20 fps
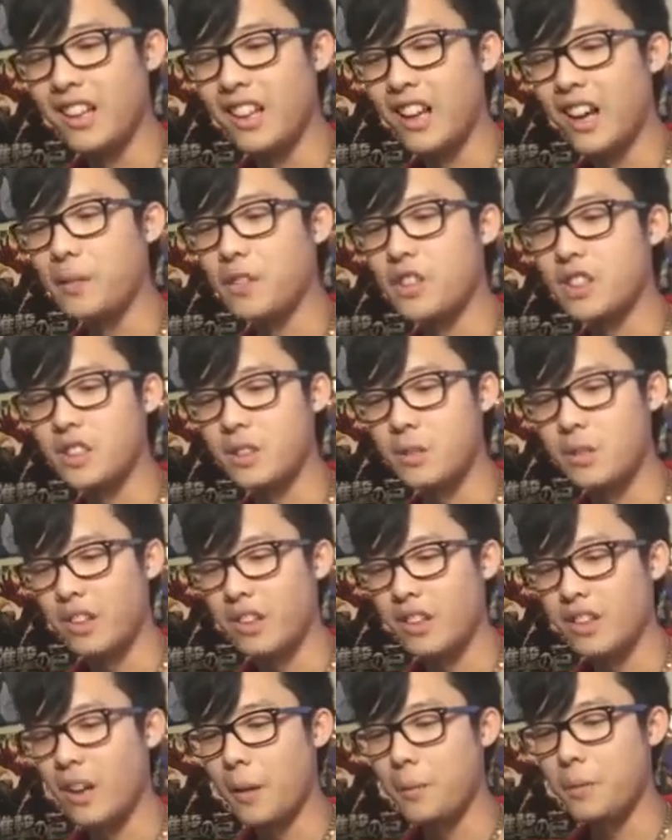and I'm just
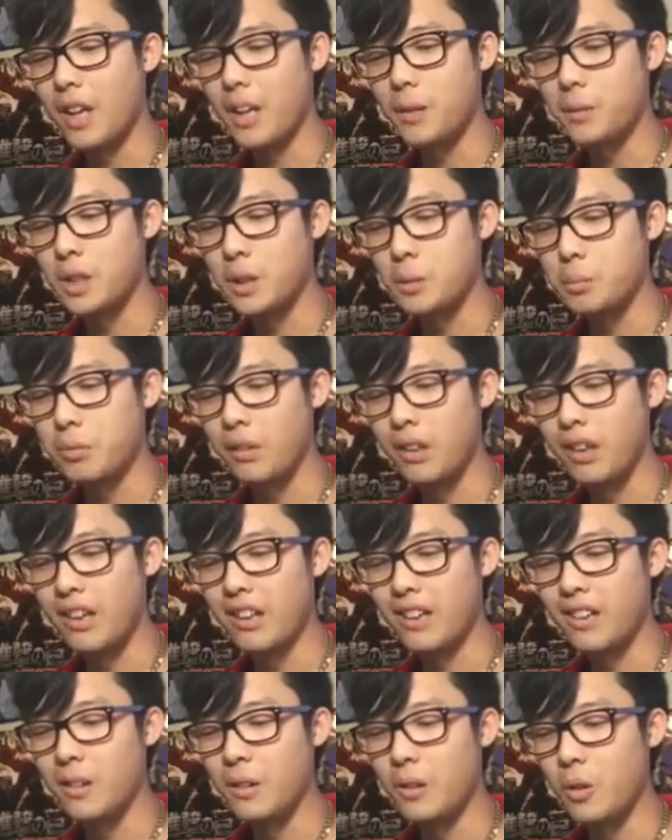
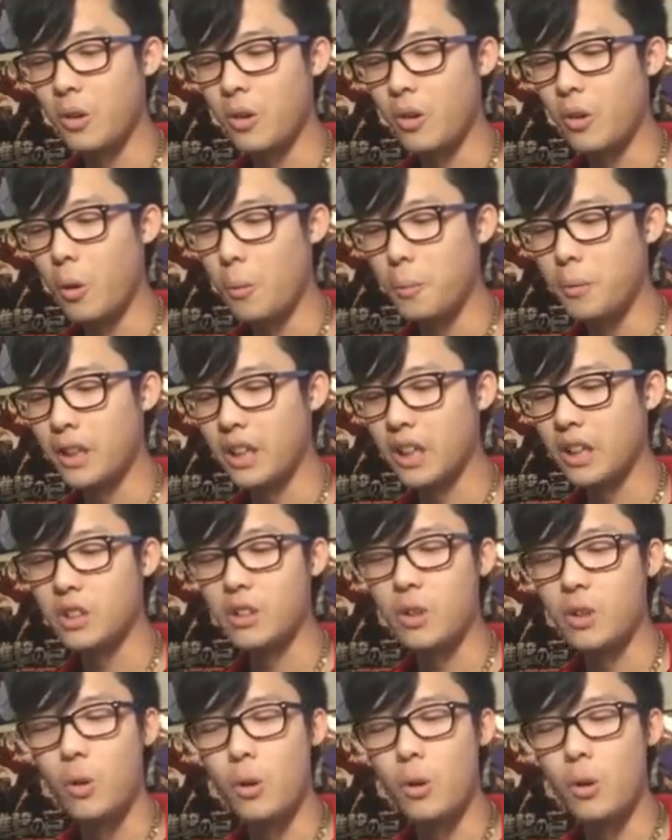opening his